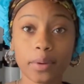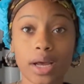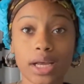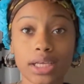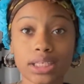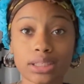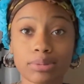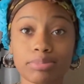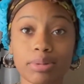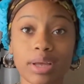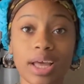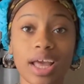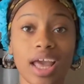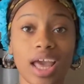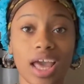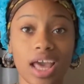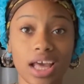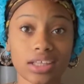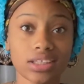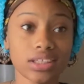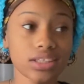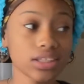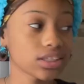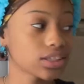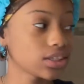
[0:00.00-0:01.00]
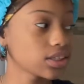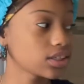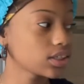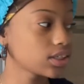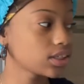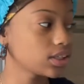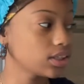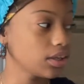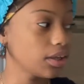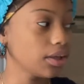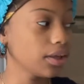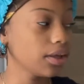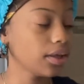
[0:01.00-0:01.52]
have been asking to
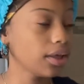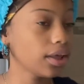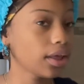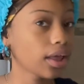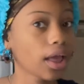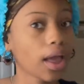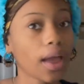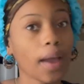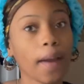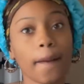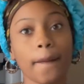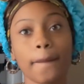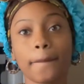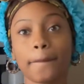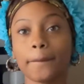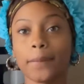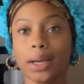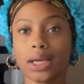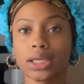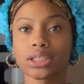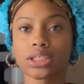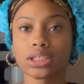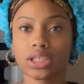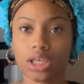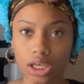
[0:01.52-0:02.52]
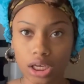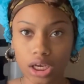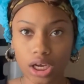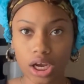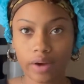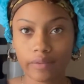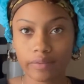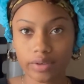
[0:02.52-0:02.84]
see my skincare